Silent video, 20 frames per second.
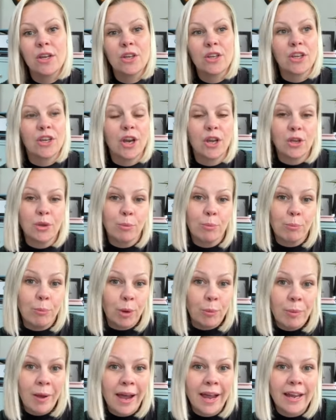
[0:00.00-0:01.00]
you know, we're
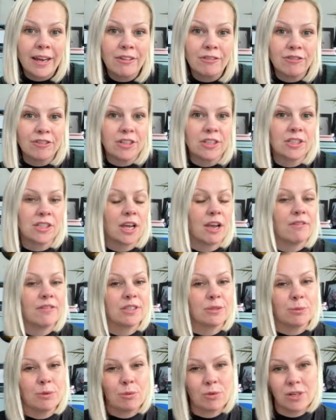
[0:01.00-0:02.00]
paying for a
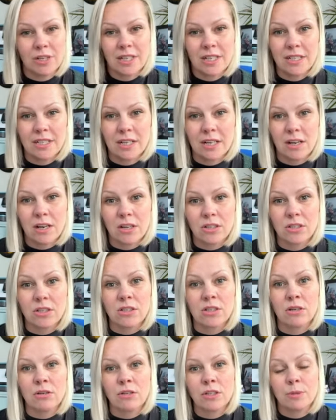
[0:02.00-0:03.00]
service, we want it to last as
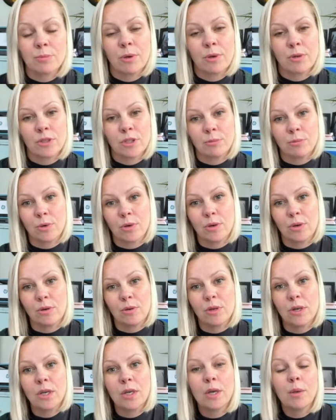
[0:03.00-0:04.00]
long as
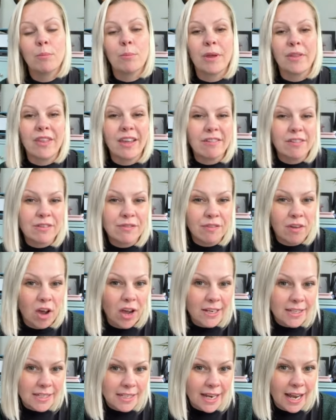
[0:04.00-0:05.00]
possible, but there is
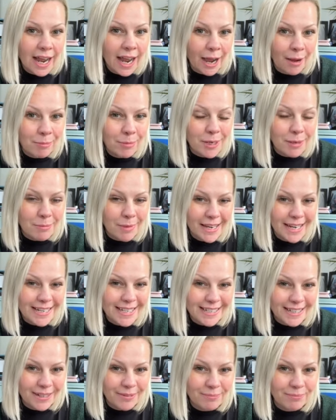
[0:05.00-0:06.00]
finding a happy
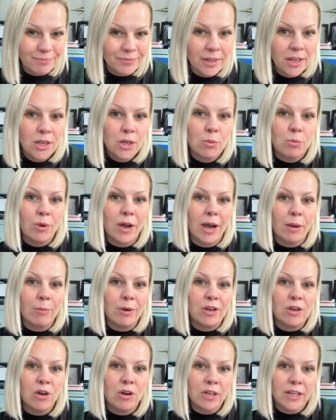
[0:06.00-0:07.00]
medium where we're
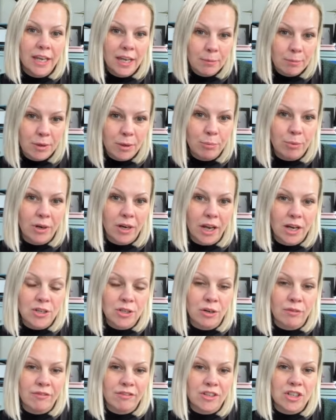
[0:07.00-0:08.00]
not keeping a product
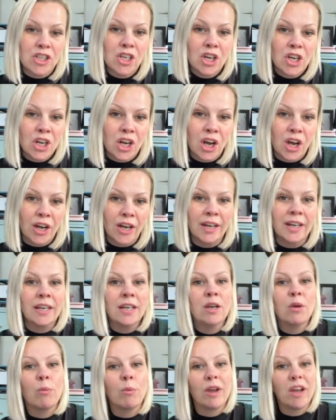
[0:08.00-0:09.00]
on for too long,
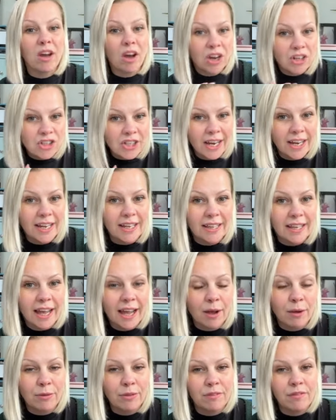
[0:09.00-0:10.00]
we are checking the
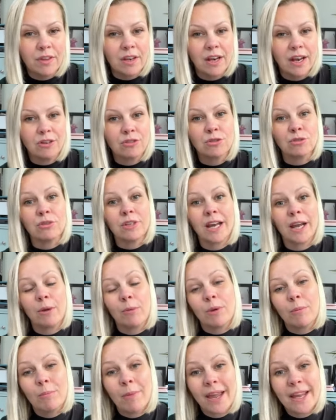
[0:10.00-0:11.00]
health of the natural nail,
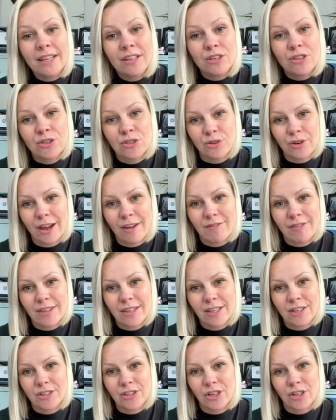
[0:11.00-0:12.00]
we're making sure
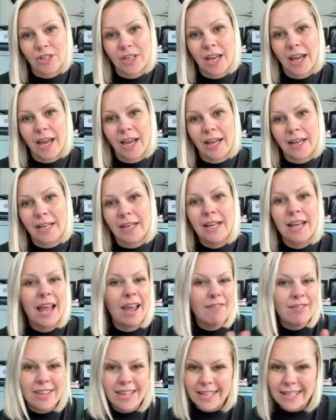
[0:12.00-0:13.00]
everything's okay,
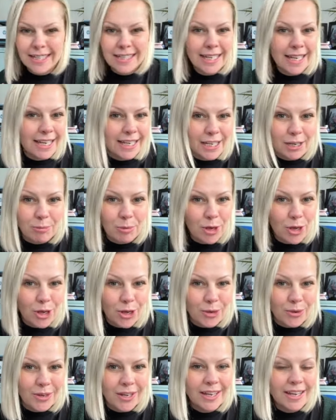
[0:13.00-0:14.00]
everything's
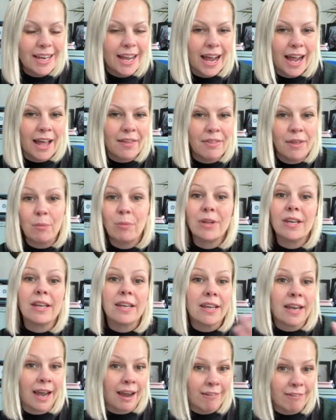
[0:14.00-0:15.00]
tickety-boo, and then we can
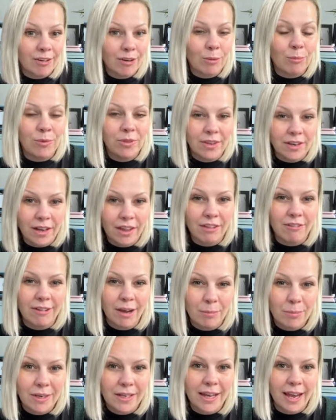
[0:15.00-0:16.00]
carry on with another
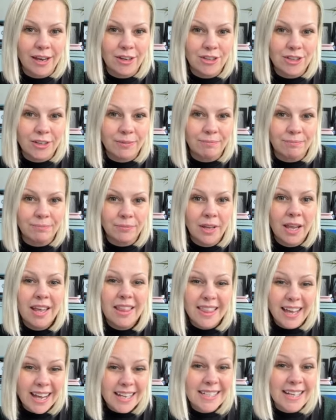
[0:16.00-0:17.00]
application.
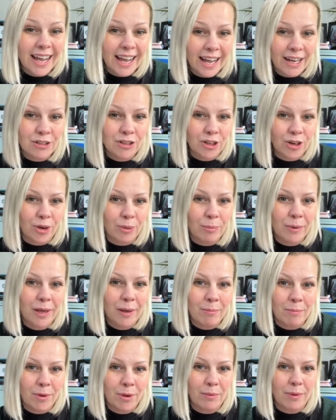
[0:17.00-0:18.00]
That's our job
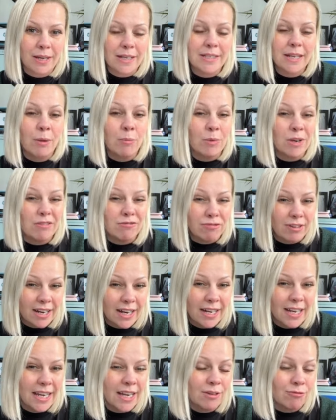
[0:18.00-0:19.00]
in Mooeys, and we
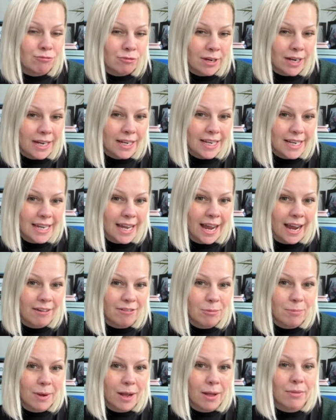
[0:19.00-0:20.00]
really, really care
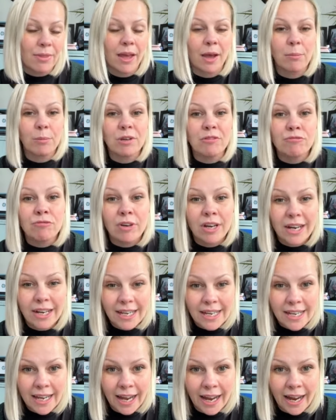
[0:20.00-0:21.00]
about that. We
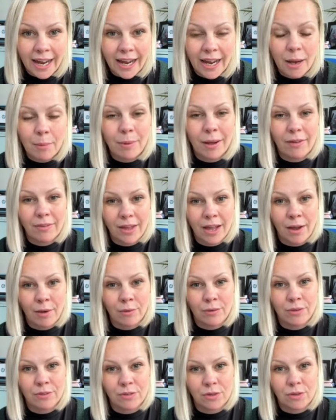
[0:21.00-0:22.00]
really care about the
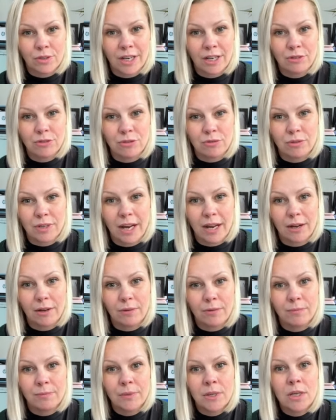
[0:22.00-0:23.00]
health of your natural
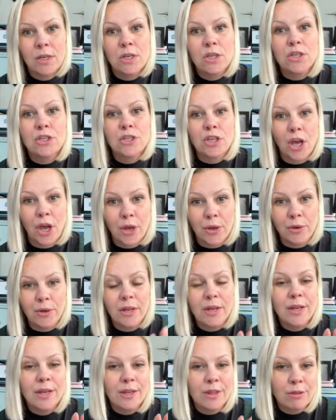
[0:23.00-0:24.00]
nail. So,
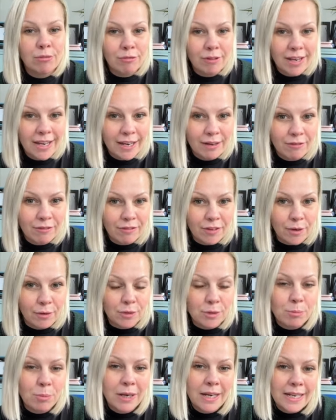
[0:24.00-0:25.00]
3
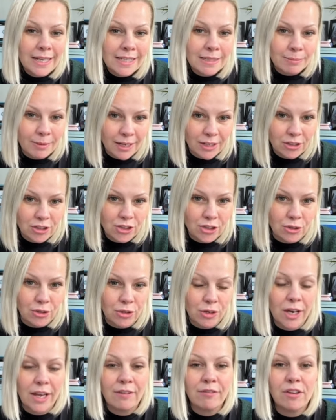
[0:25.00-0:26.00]
infills, please make
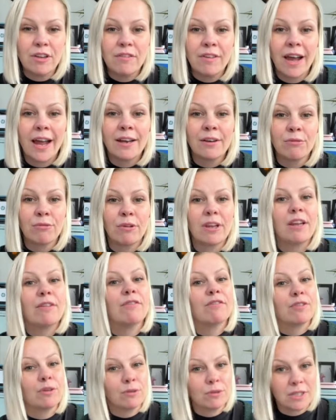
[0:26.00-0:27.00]
sure if you've had 3
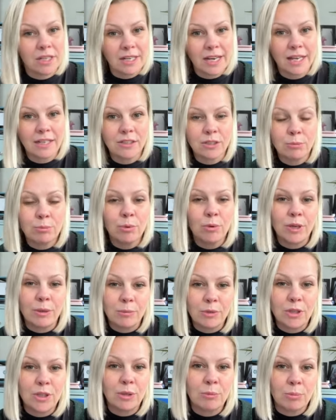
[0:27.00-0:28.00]
infills, the next
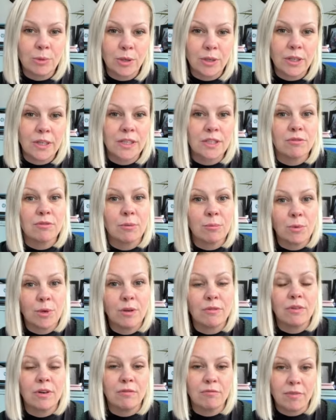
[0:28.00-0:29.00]
appointment you book is a
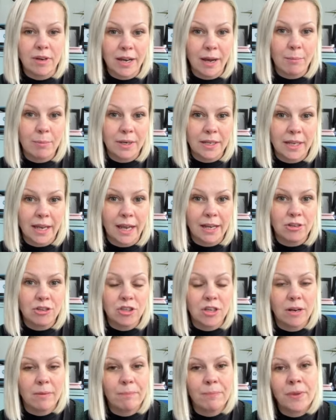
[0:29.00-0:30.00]
removal and
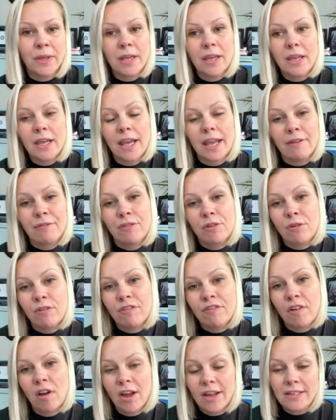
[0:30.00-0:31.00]
reapplication. If you're
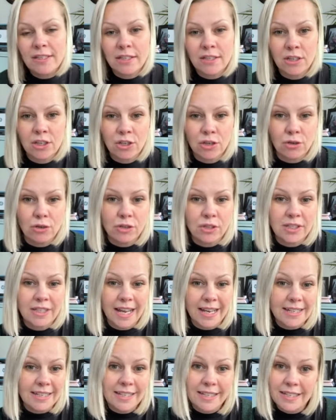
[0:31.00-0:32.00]
finding that you're
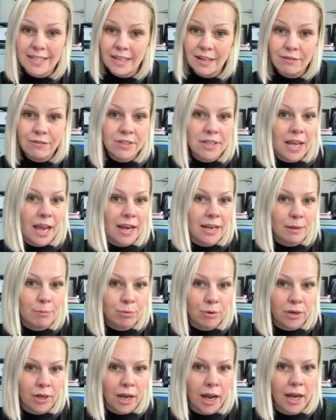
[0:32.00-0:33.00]
sensitive to any
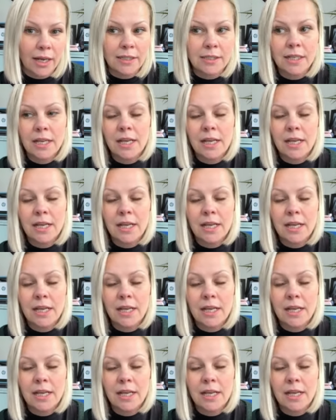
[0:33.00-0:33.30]
products,